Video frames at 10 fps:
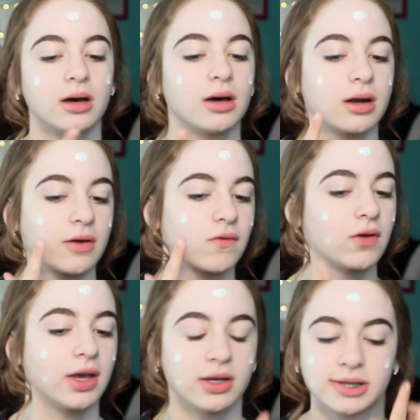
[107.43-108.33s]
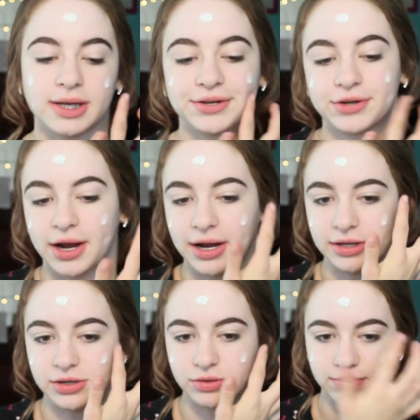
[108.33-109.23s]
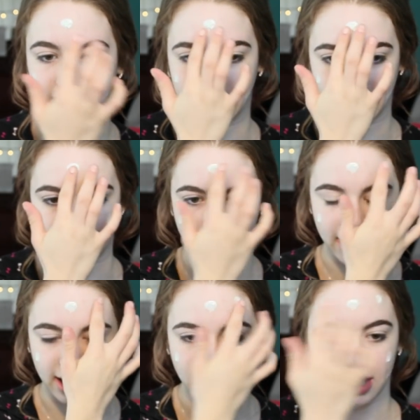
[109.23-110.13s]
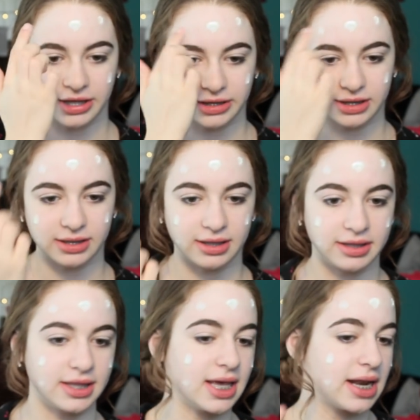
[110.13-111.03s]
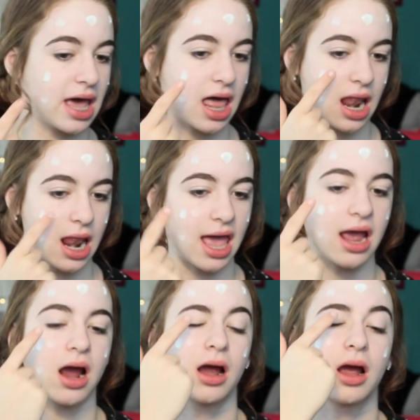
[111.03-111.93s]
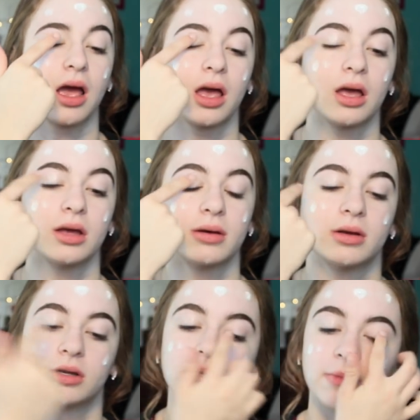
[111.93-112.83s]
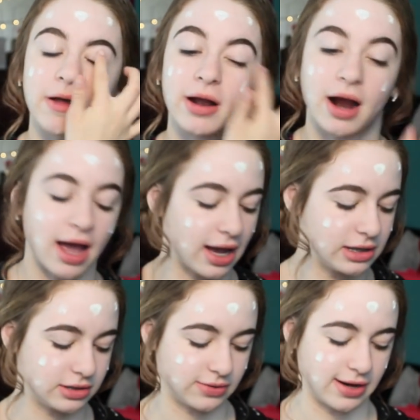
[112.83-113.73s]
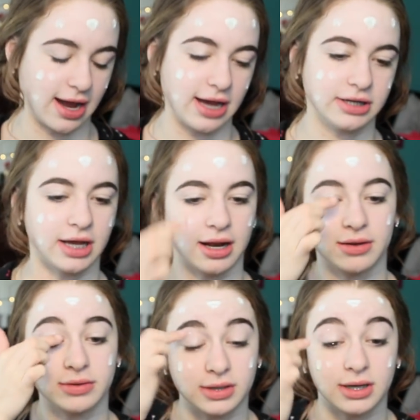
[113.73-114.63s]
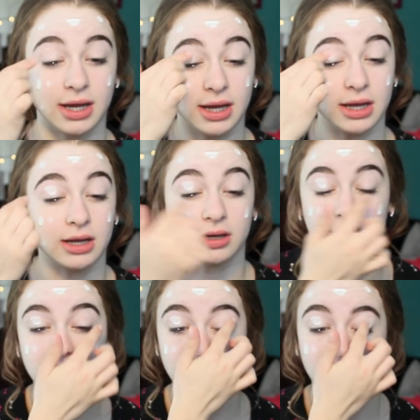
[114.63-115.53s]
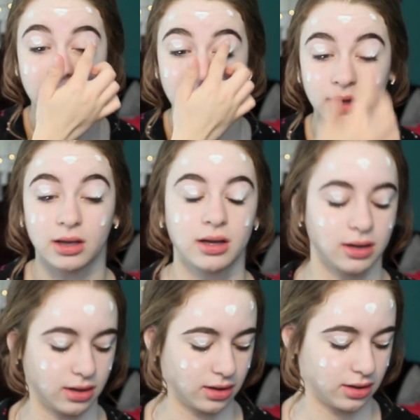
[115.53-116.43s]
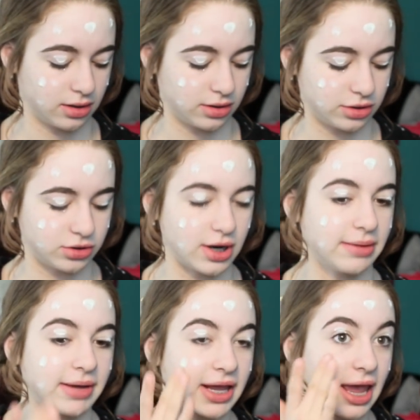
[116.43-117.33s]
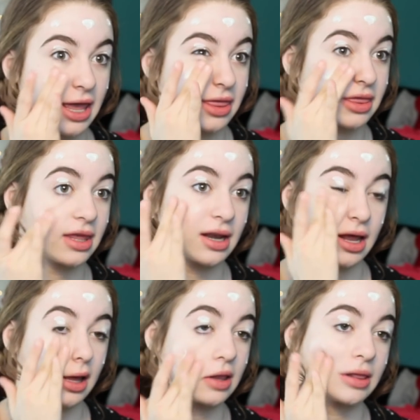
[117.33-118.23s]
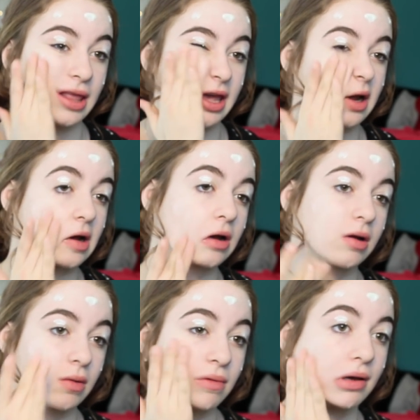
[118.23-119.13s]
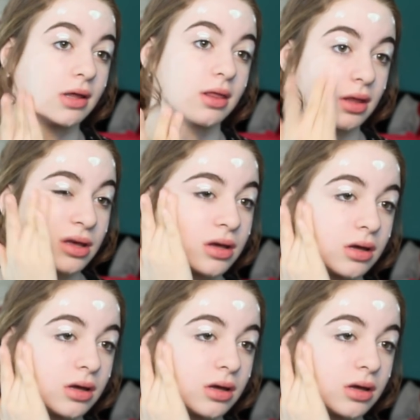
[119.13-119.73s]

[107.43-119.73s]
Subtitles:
on our face and try to make a thin layer. Some on our eyes so our eyeshadow stays. Just try to make a thin layer with